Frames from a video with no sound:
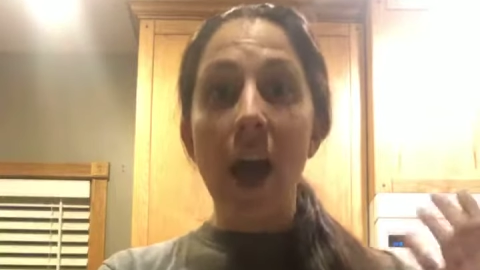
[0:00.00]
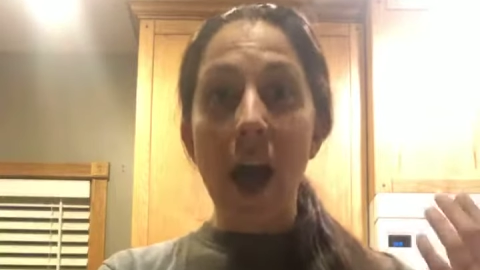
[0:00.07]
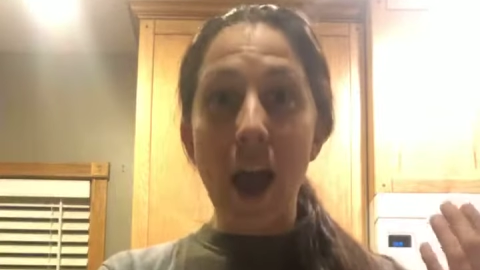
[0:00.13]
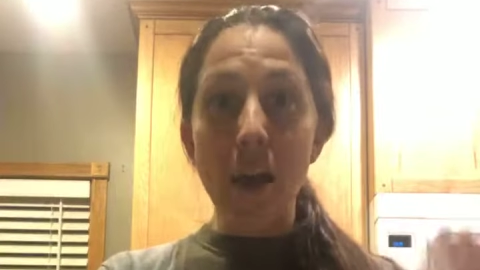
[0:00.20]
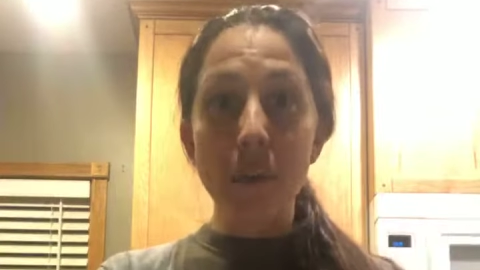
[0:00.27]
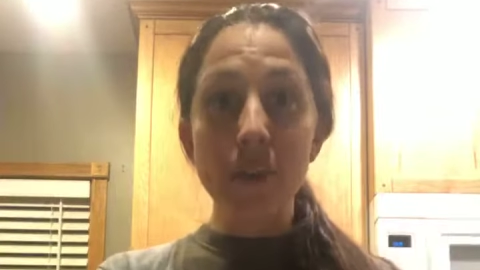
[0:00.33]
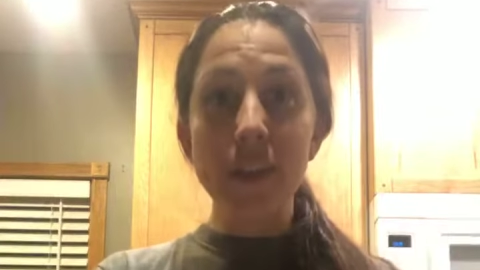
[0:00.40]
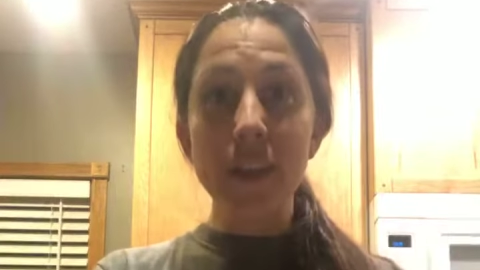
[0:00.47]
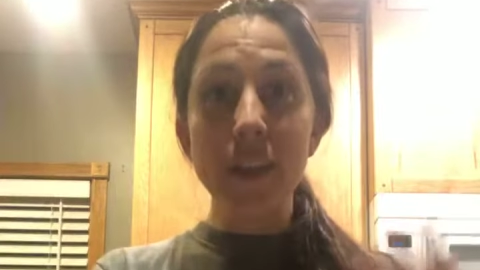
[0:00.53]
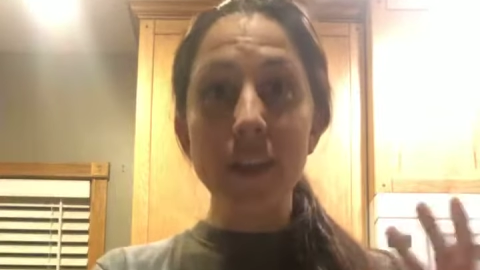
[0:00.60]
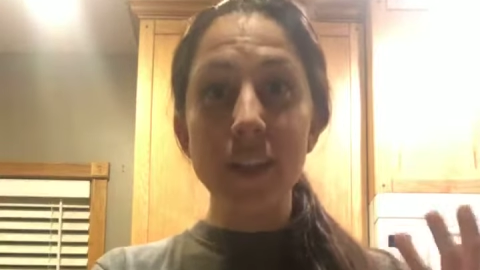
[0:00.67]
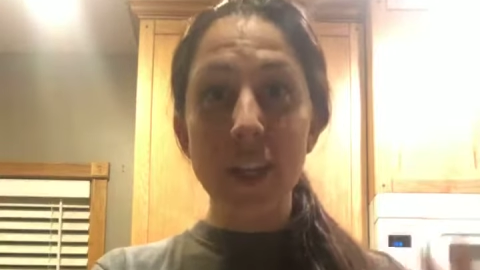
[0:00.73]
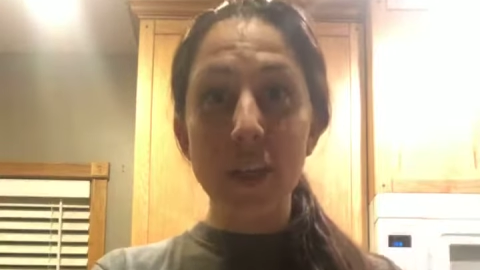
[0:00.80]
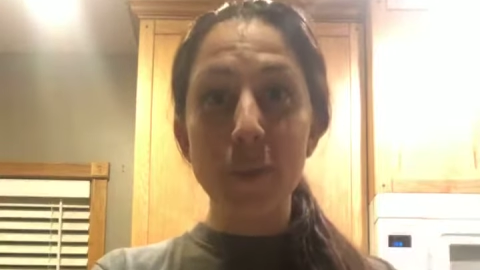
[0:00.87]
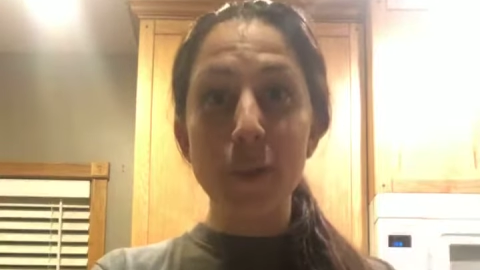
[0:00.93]
I was on
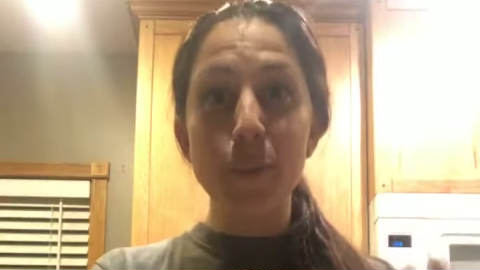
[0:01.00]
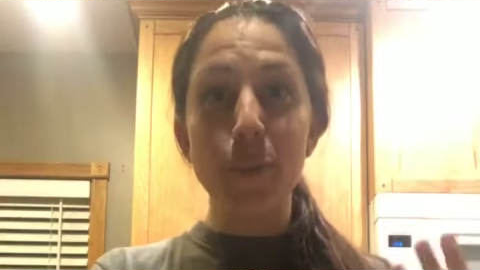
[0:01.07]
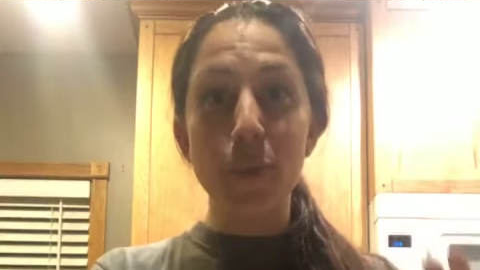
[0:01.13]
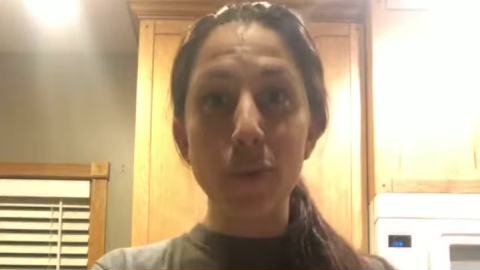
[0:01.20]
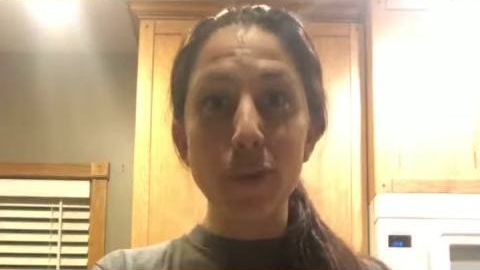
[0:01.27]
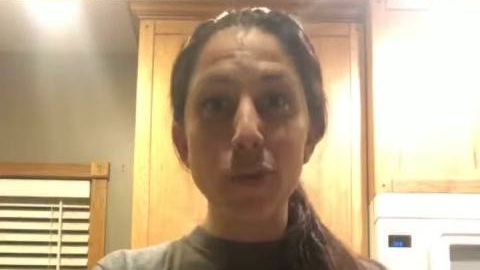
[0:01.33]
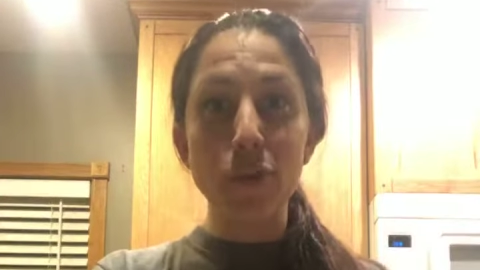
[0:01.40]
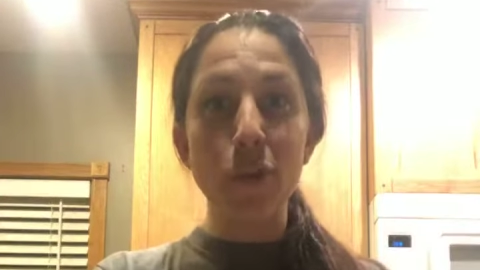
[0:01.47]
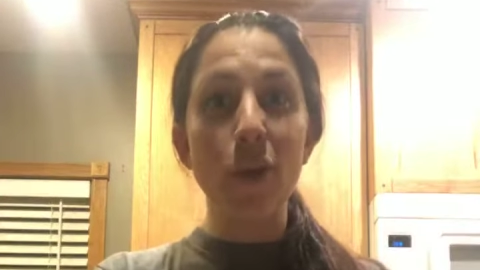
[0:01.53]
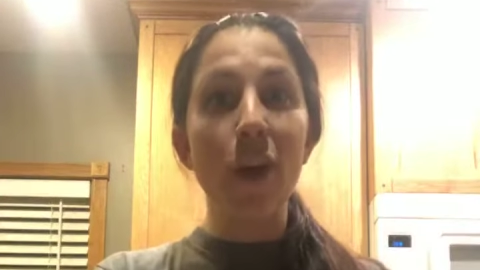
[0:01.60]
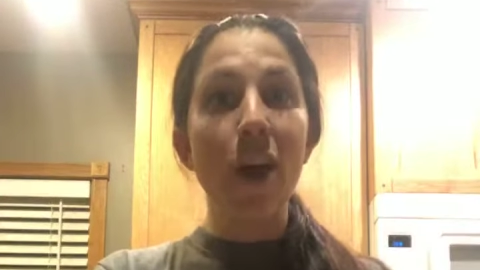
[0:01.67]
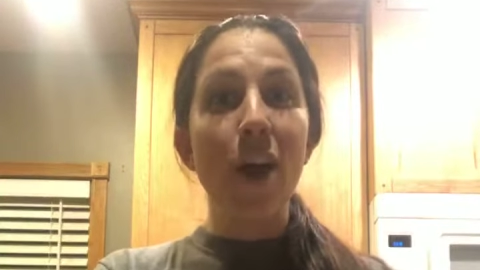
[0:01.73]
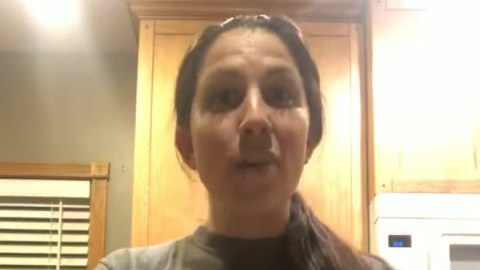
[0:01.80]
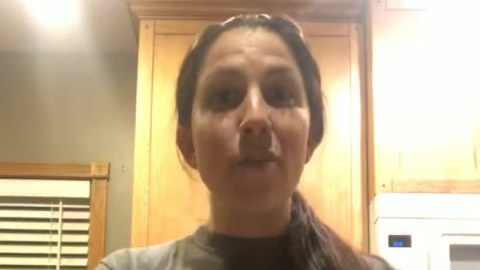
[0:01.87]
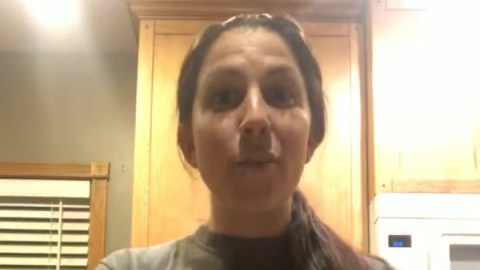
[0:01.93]
continuous birth control
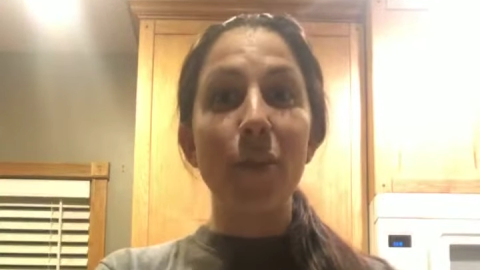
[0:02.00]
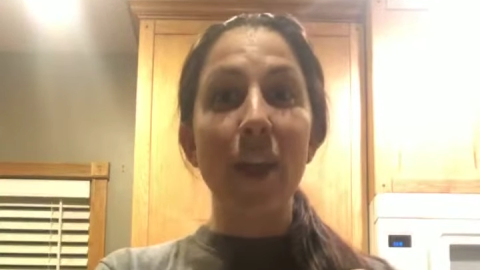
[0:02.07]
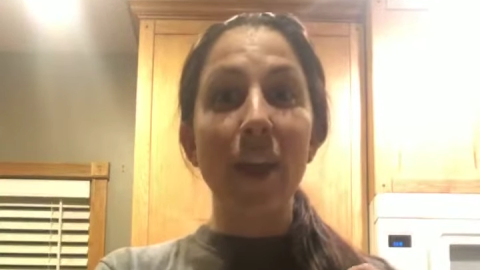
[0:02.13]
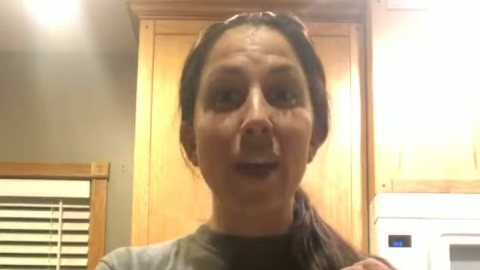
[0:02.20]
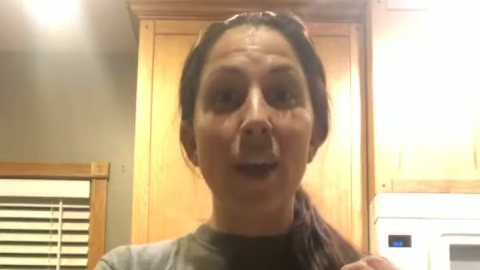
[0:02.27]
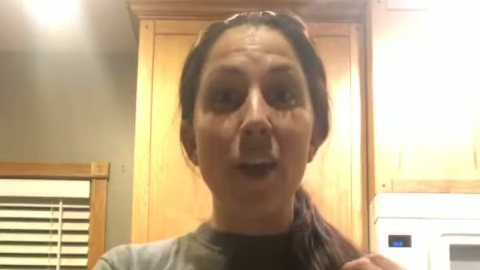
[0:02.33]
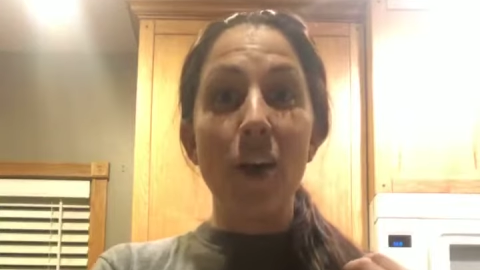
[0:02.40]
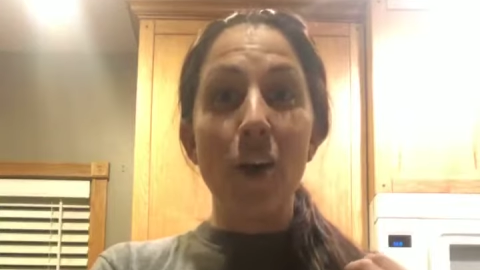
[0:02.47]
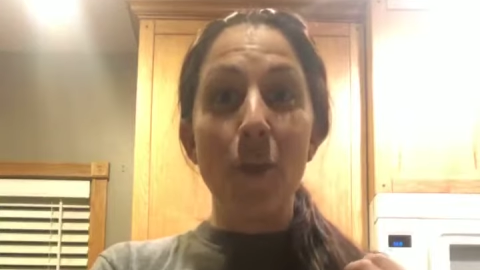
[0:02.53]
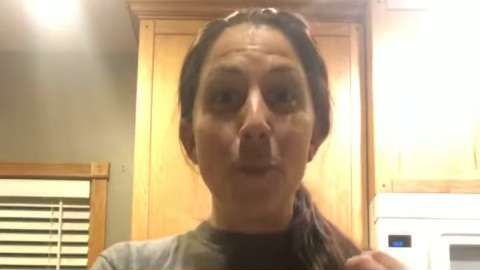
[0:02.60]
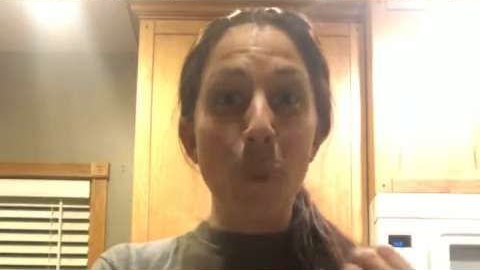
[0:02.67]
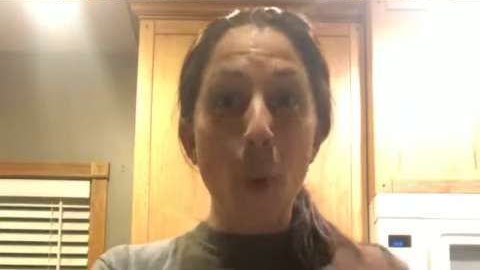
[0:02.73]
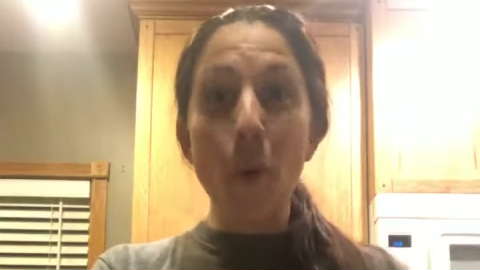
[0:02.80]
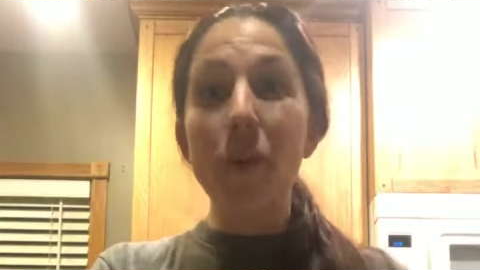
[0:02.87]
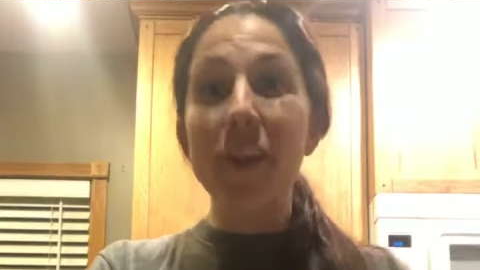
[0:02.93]
for like
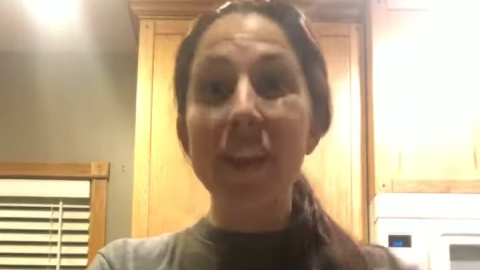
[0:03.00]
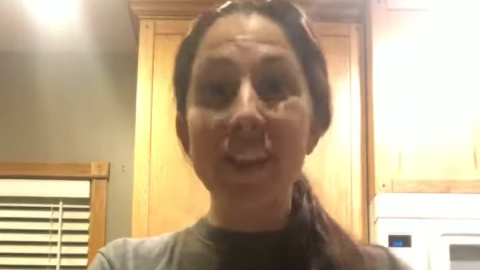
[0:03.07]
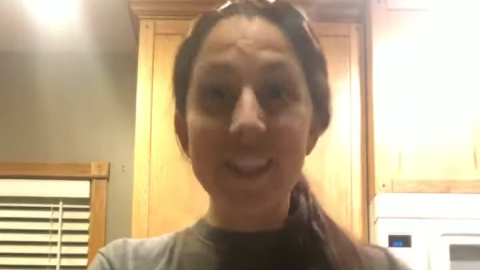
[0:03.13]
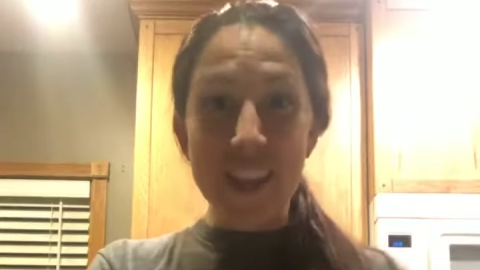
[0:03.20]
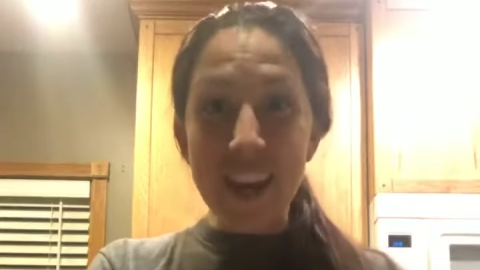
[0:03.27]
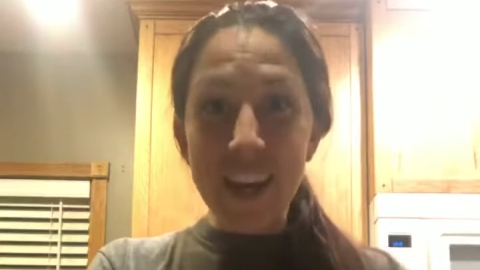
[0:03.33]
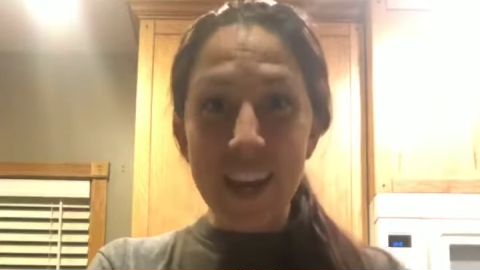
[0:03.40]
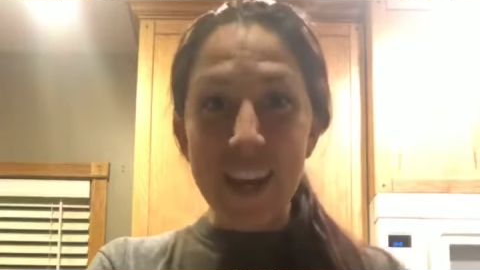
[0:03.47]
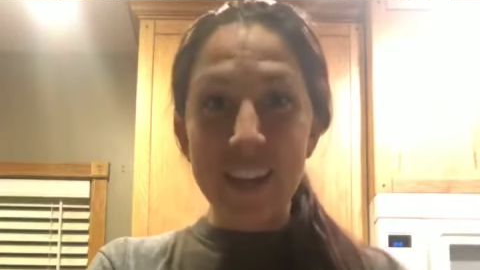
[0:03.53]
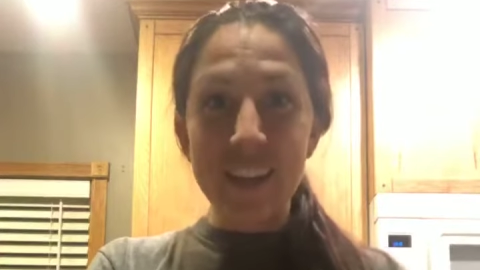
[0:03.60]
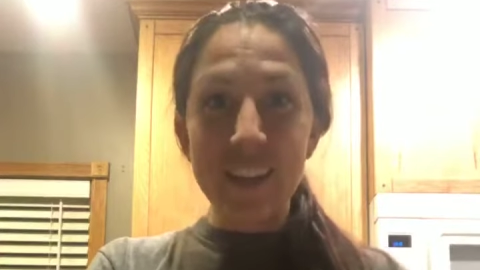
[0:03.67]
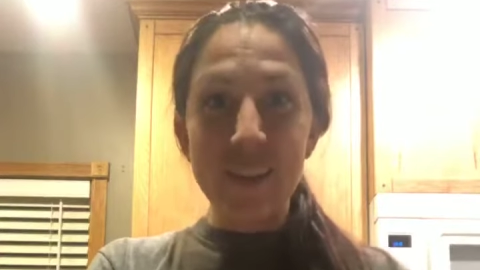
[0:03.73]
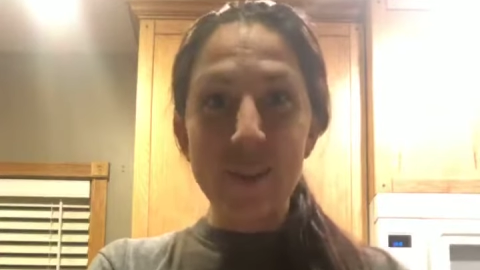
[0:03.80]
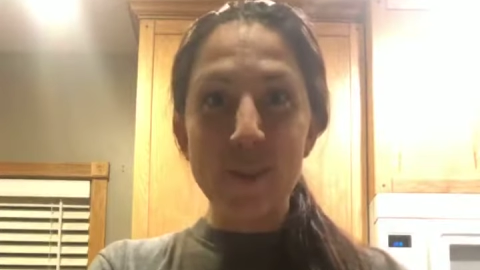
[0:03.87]
more than a decade.